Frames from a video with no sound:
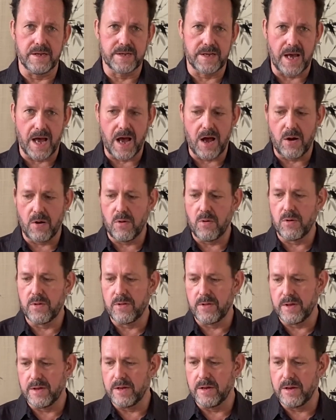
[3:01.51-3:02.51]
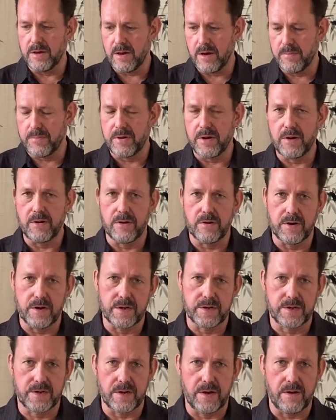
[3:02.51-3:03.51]
how the
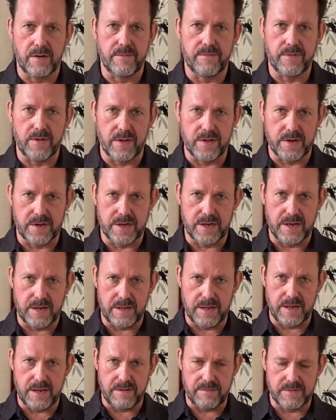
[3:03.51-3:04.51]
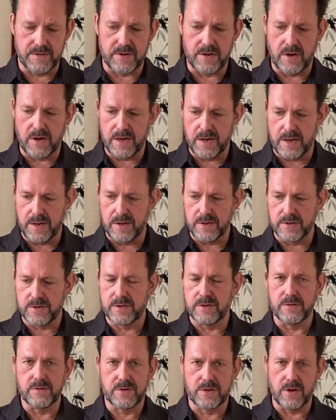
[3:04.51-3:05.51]
appearance of the tea leaves is.
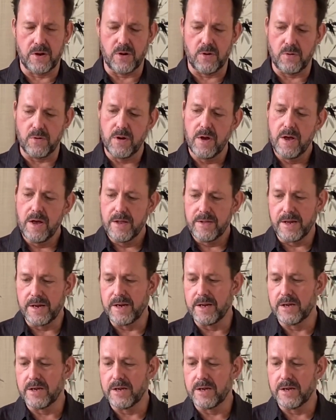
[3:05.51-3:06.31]
So they need